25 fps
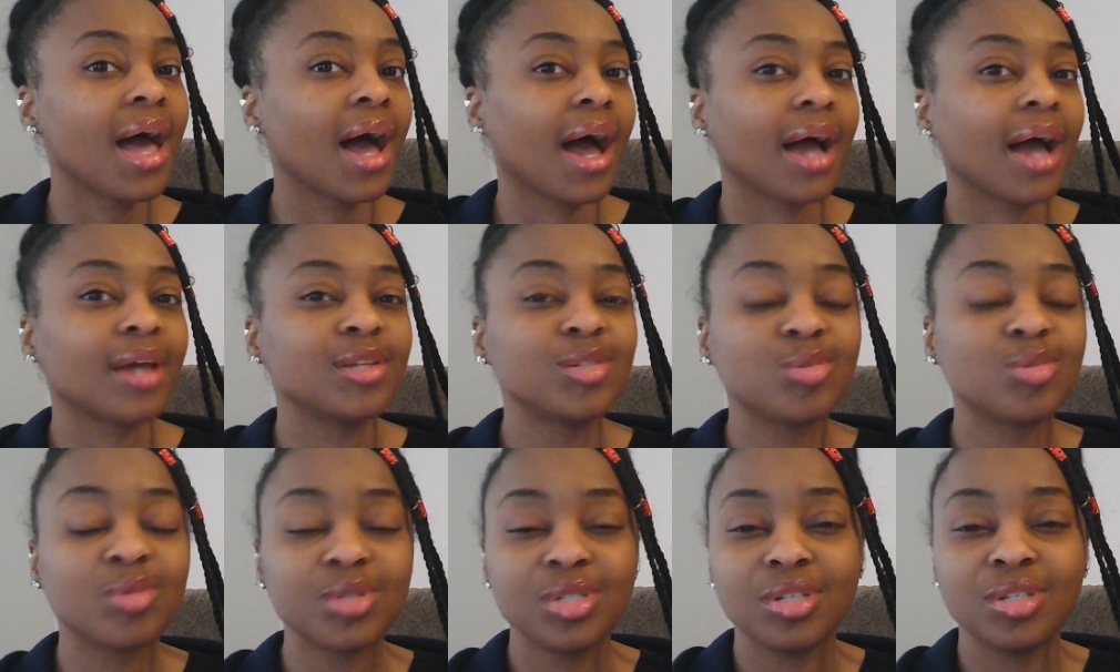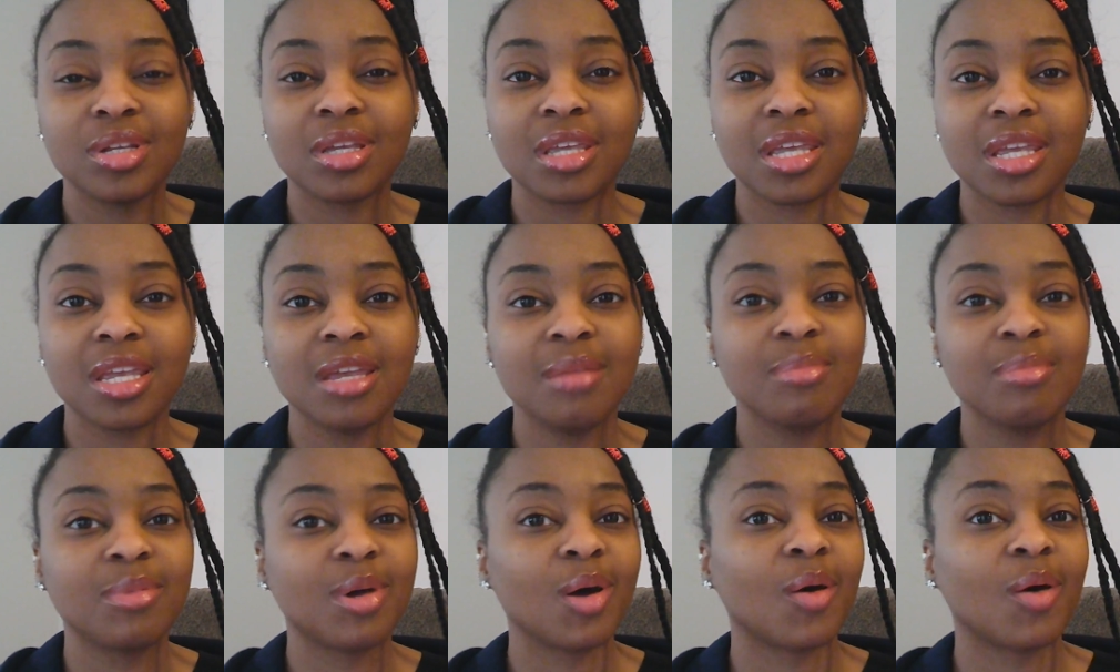I just want you to
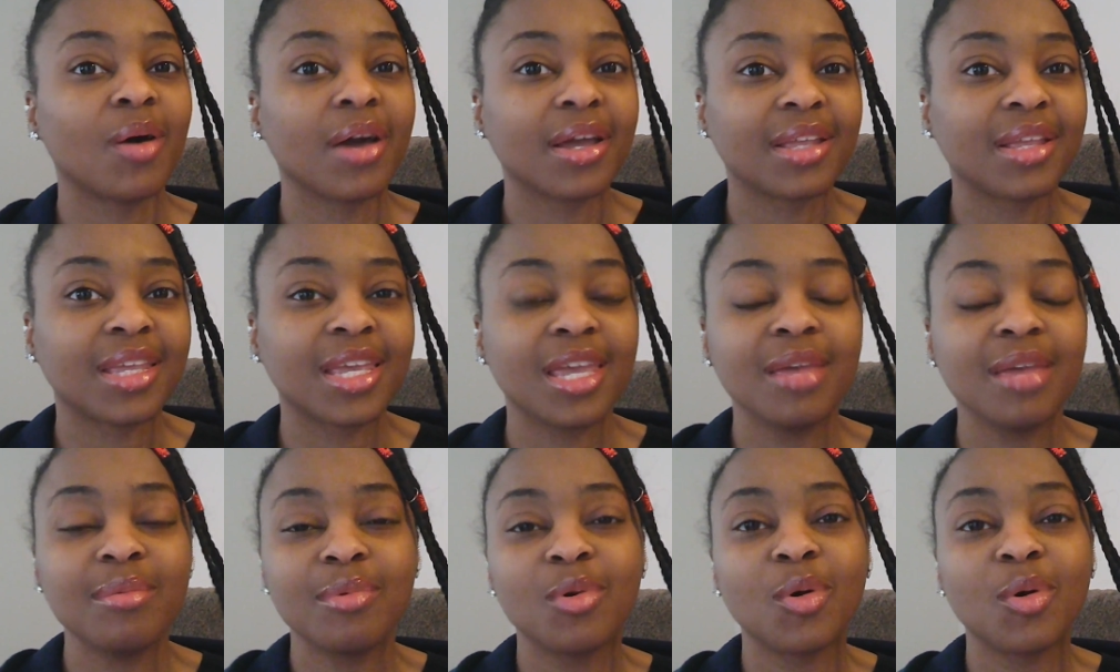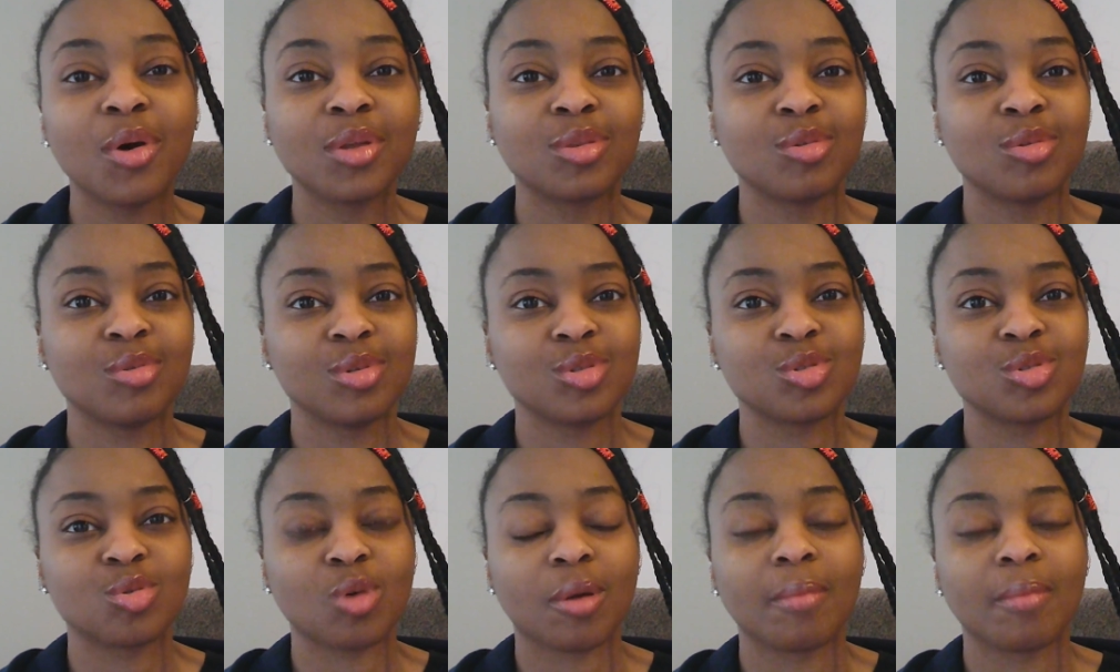keep going through the
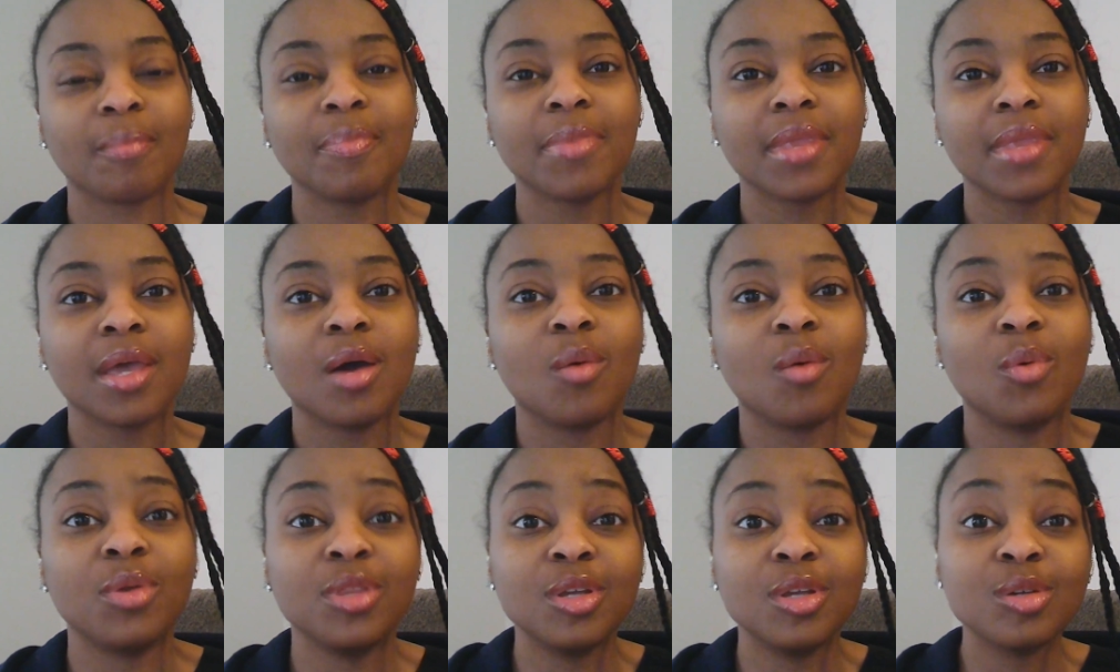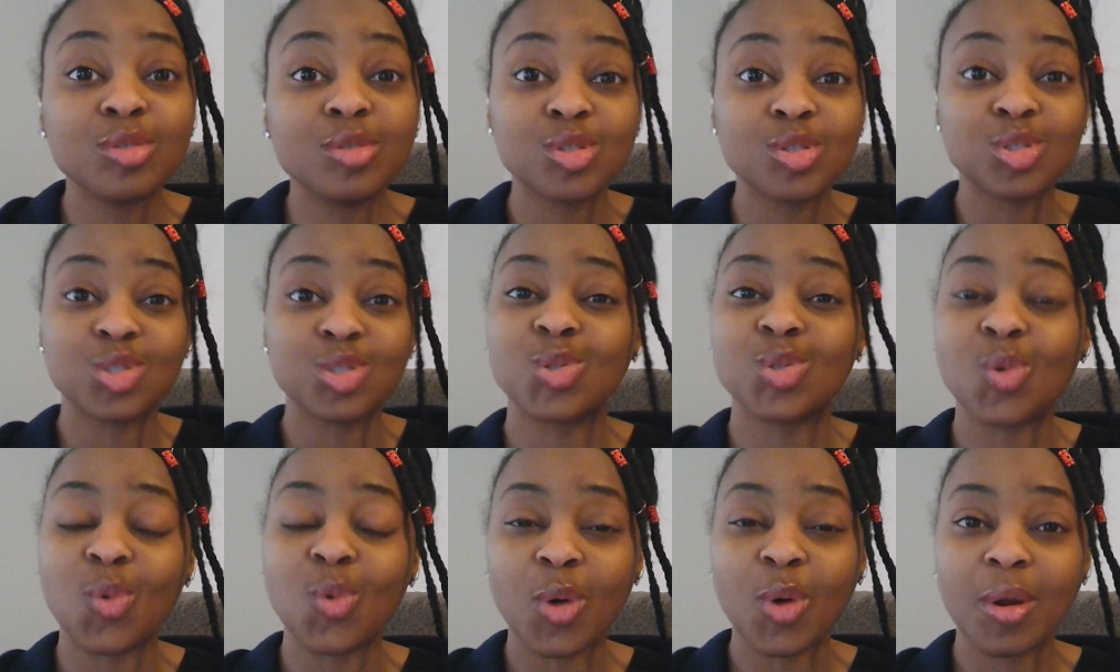storm. When there's a
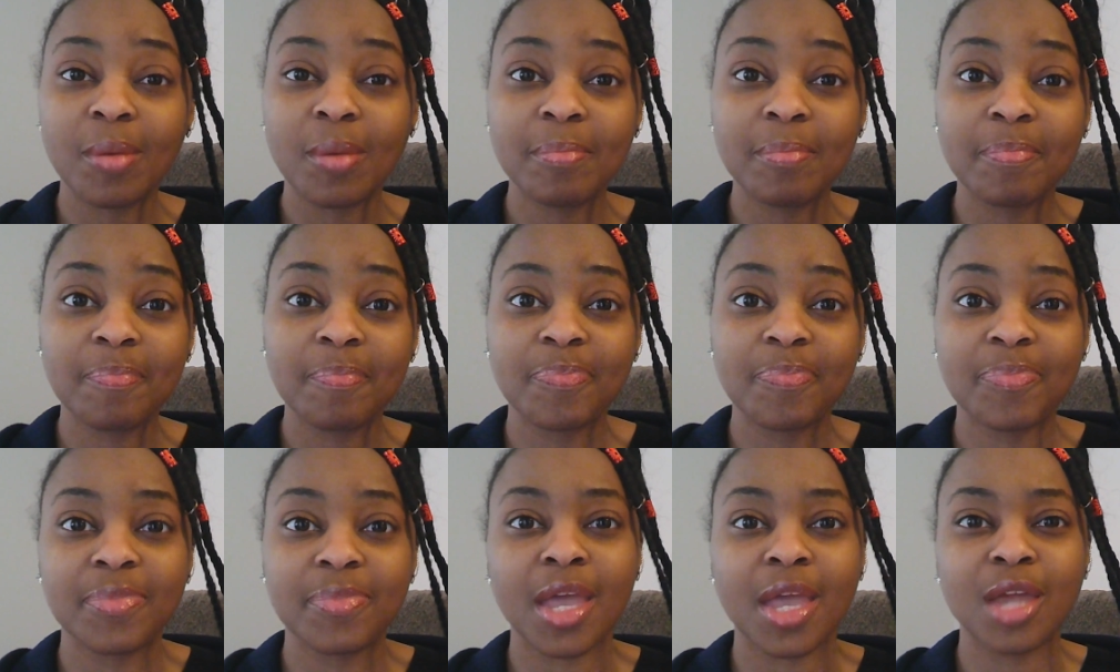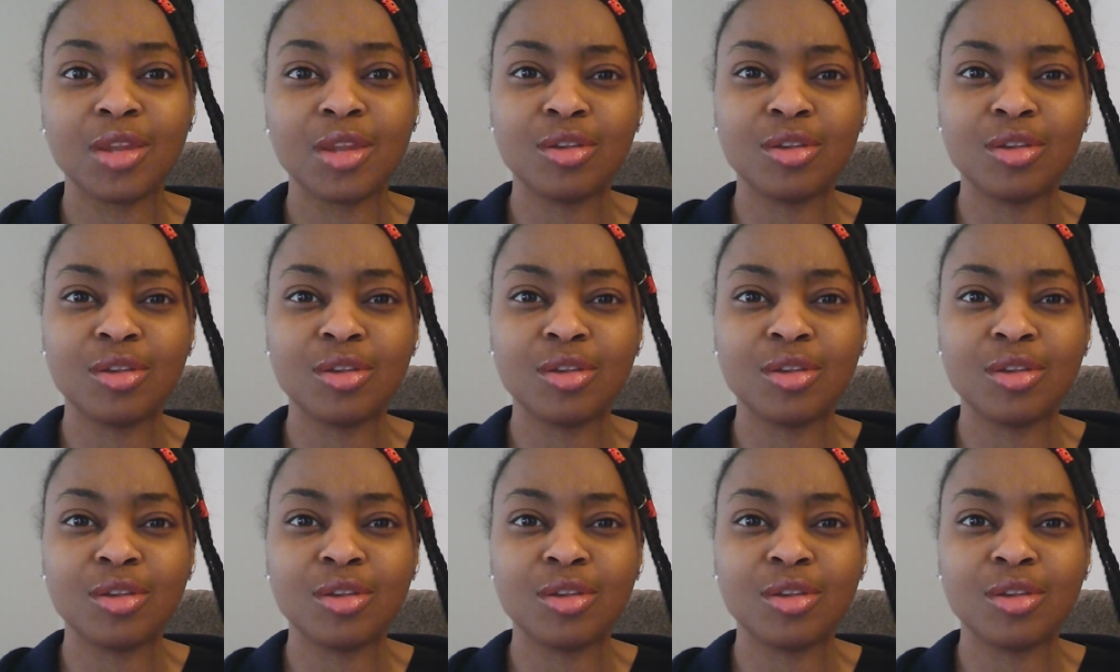storm and you're